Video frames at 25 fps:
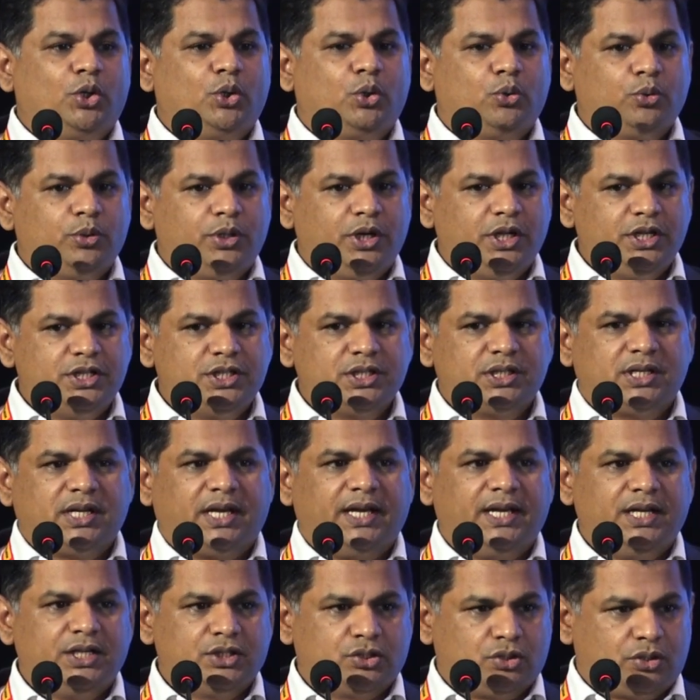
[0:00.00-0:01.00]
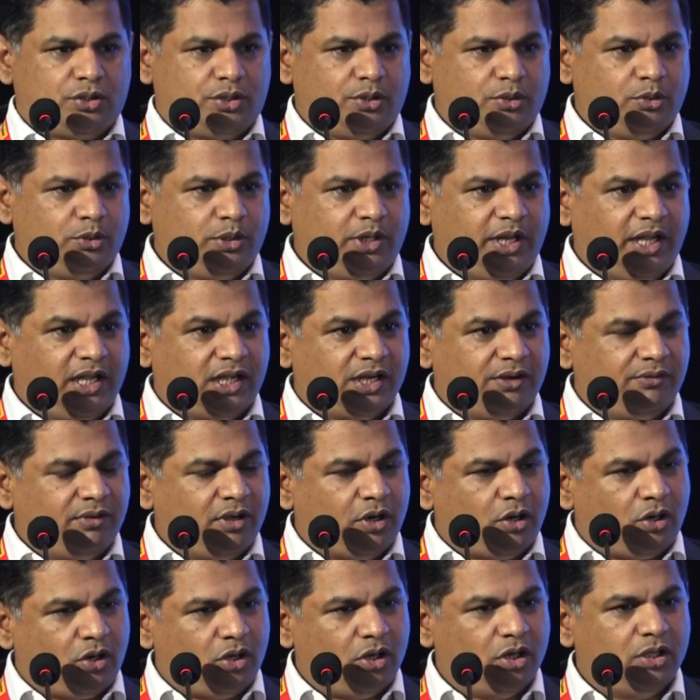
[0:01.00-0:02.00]
to digitize or take away
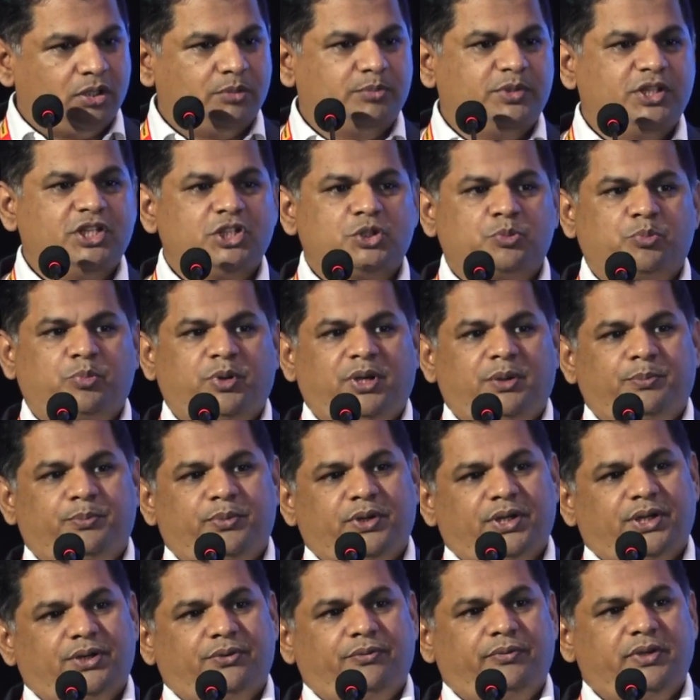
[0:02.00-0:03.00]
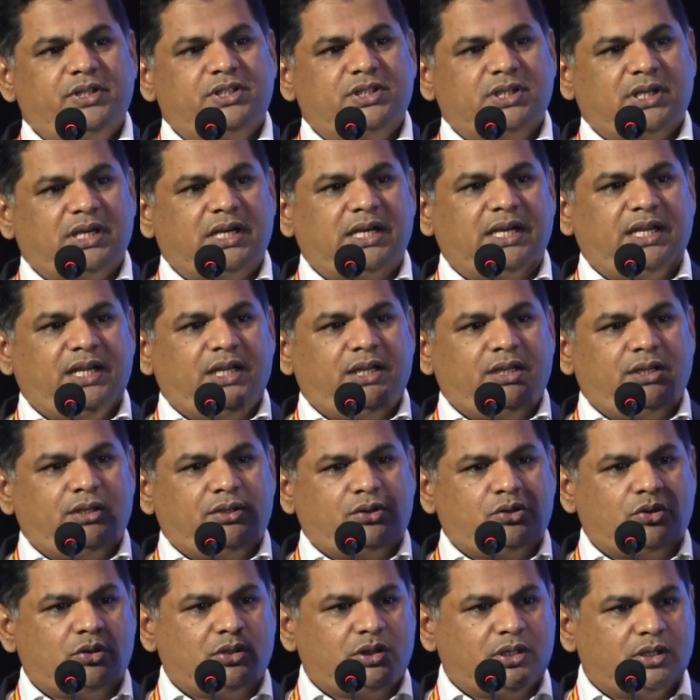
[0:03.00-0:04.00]
all of this paper which I
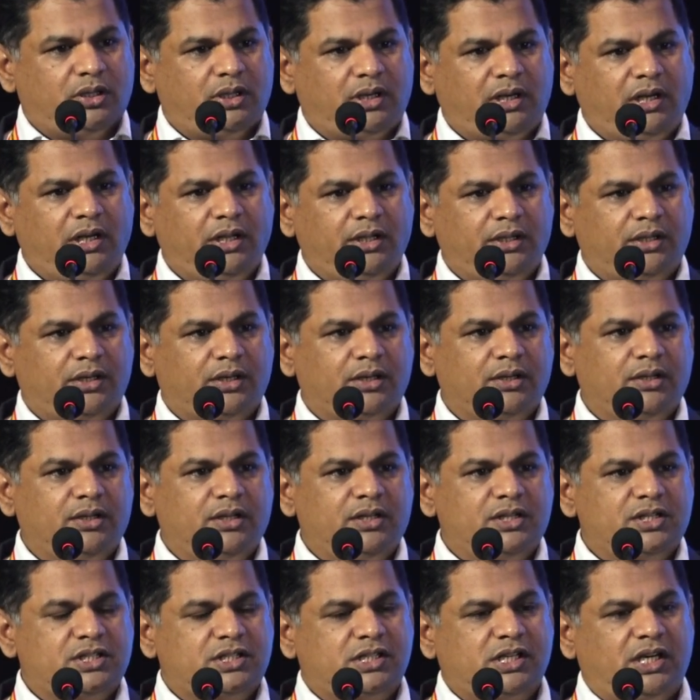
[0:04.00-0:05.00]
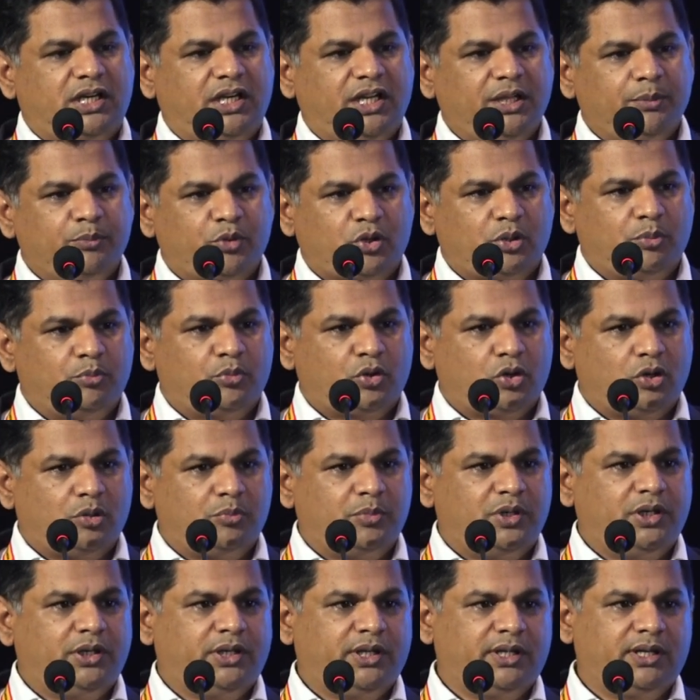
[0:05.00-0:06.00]
talked earlier, starting from raw
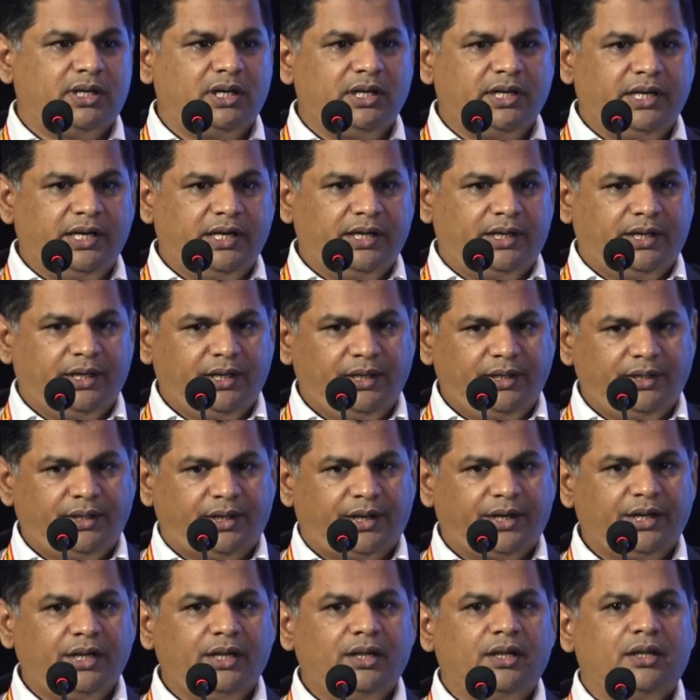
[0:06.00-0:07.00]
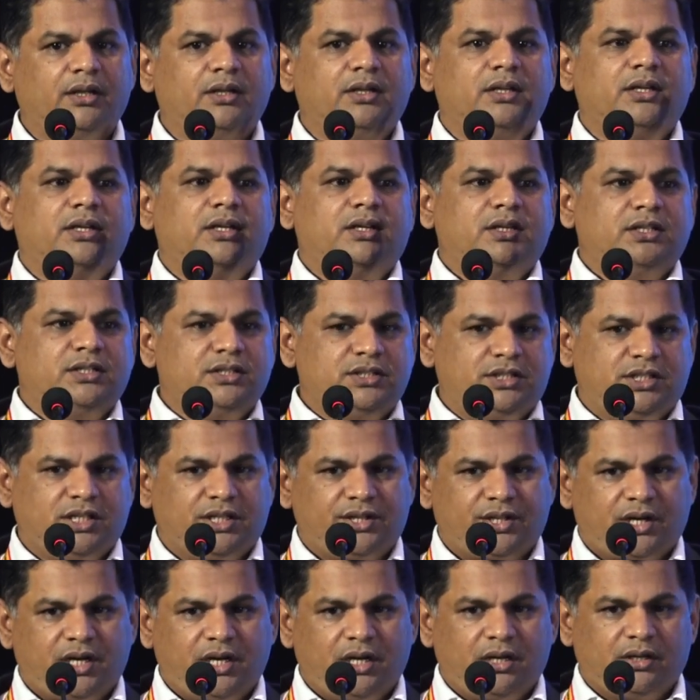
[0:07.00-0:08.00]
material gate entry,
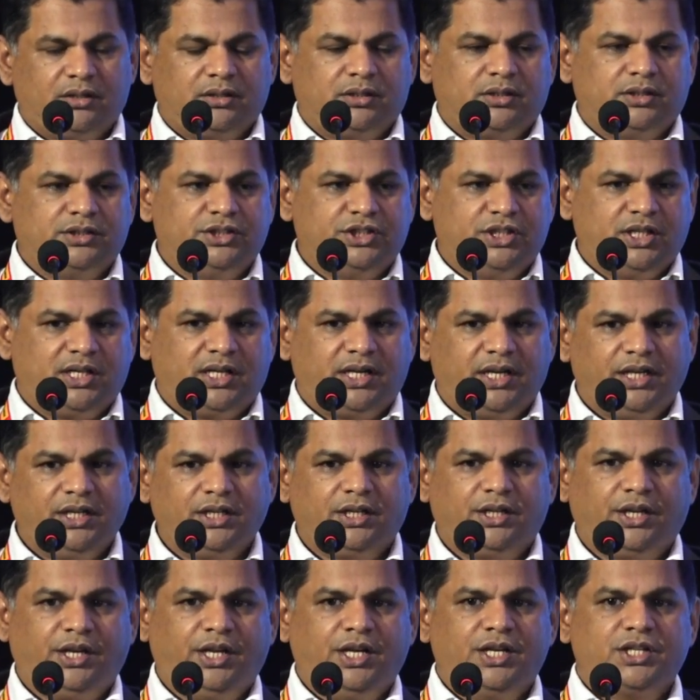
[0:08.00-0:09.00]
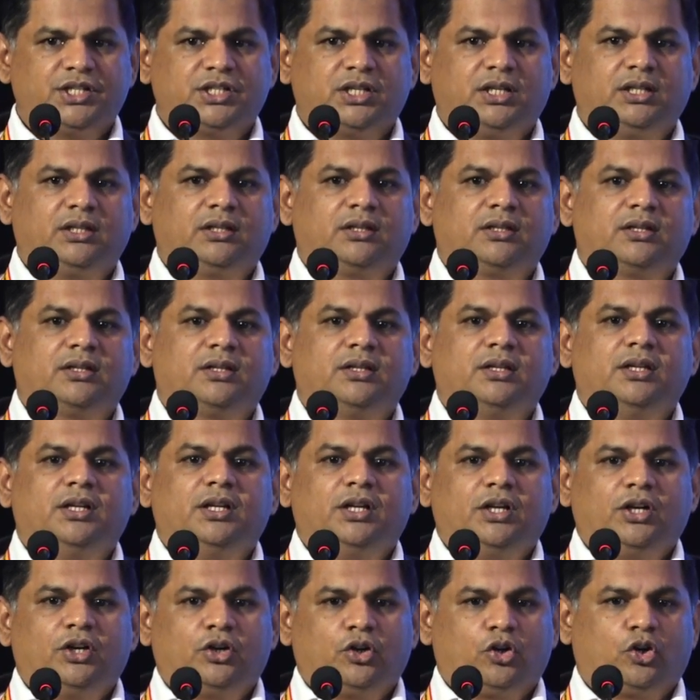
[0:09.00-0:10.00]
GRN creation,
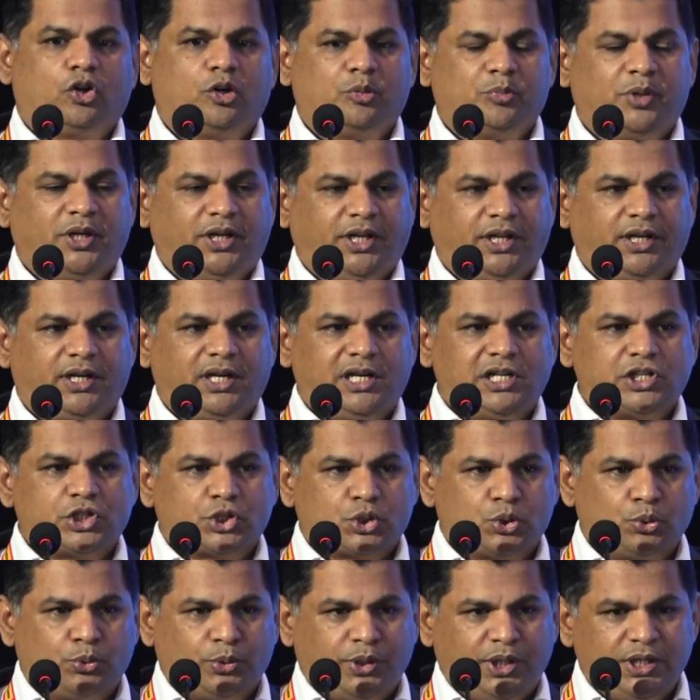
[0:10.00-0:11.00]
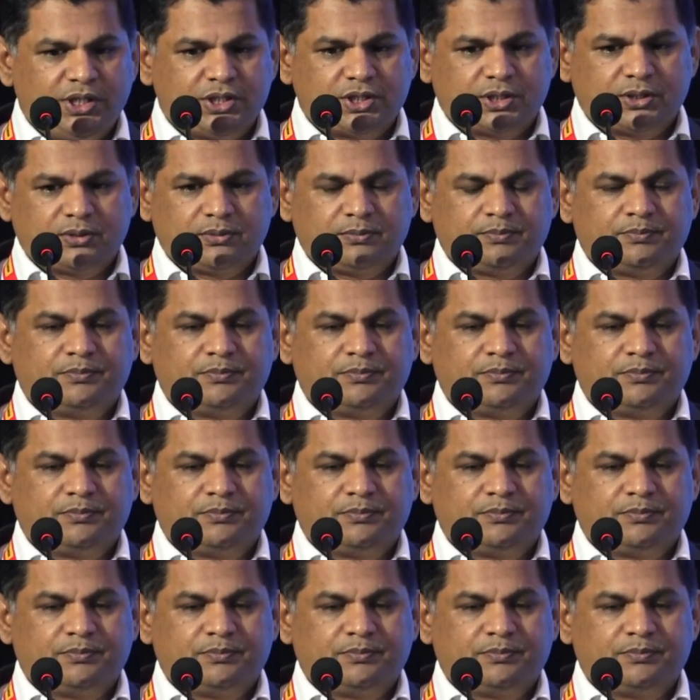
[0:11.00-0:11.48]
raw material storage,